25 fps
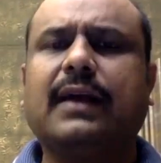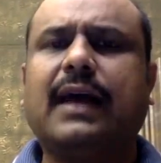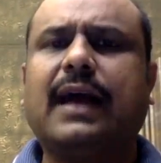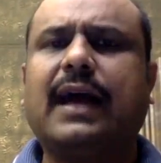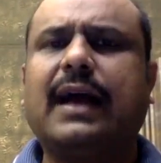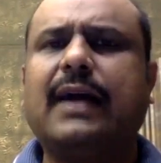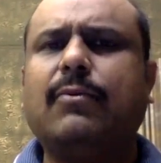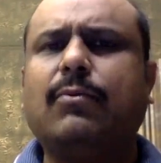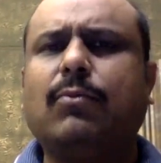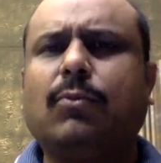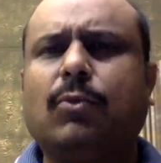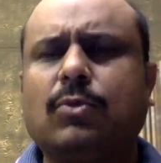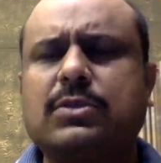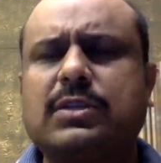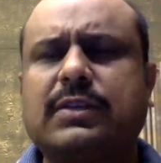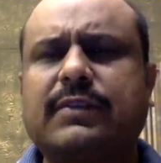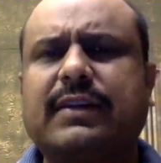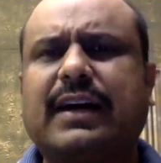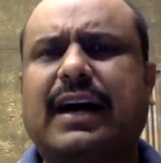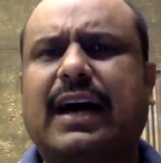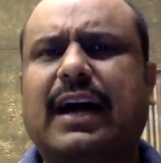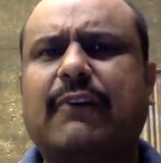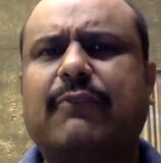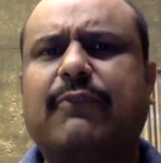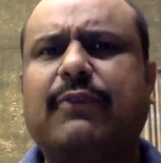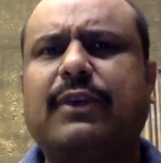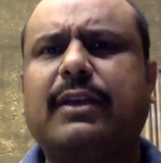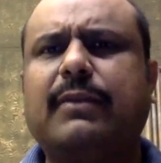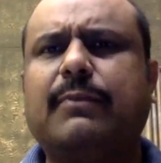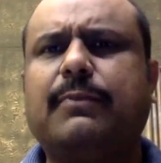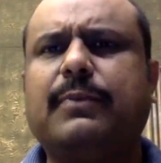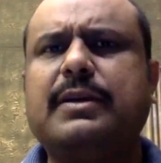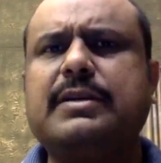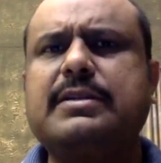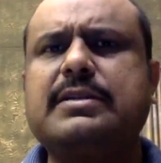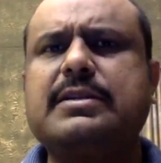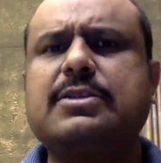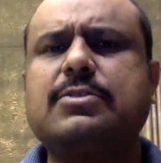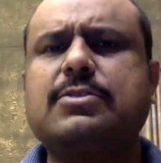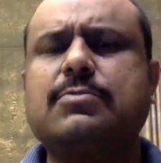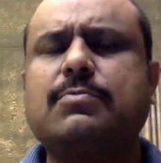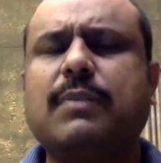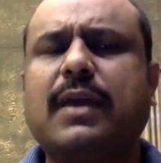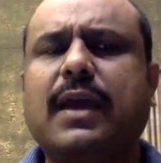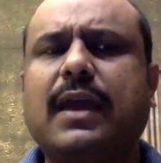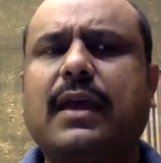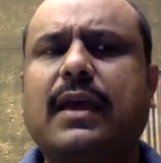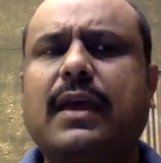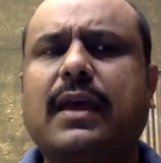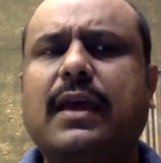and most of the heart failure patients
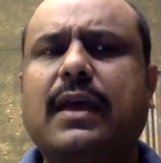may